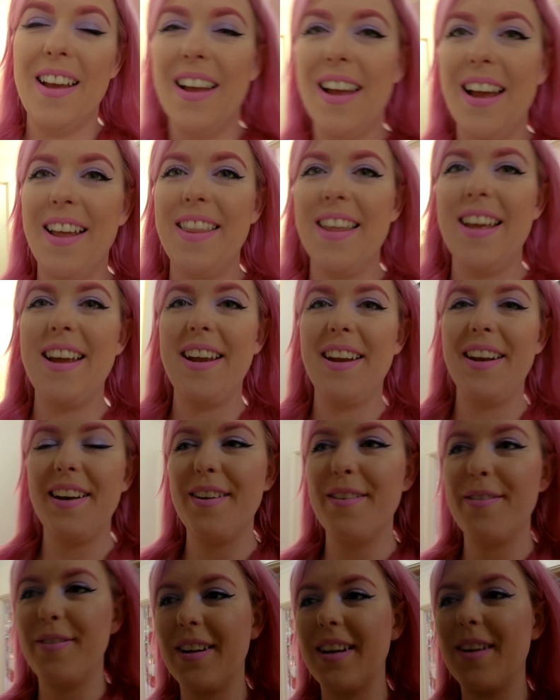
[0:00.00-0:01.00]
And
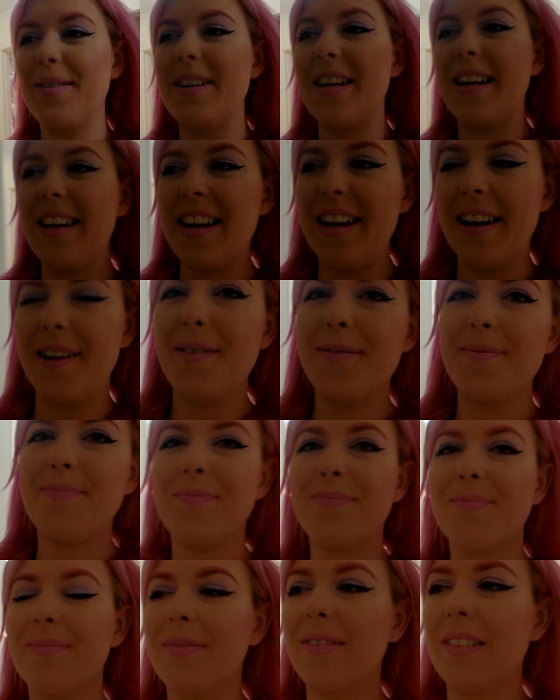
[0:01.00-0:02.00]
then if we come down here,
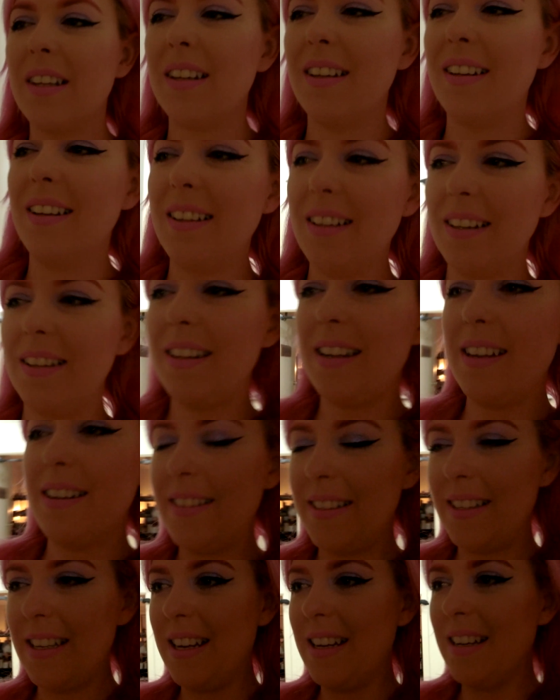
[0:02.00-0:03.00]

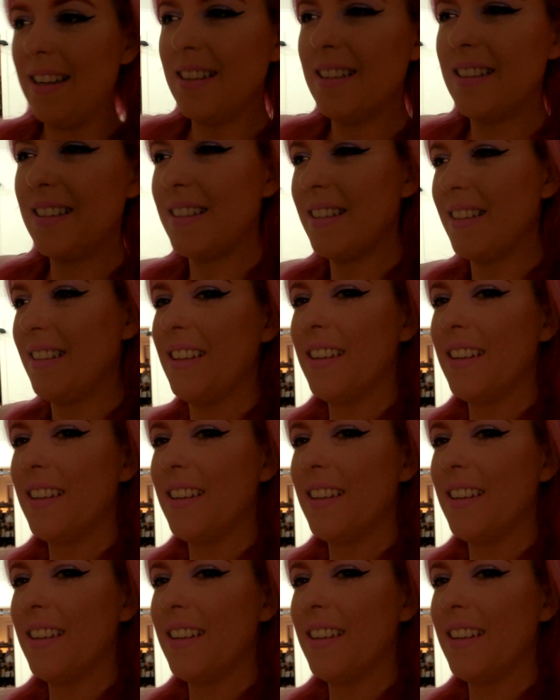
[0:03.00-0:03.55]
this is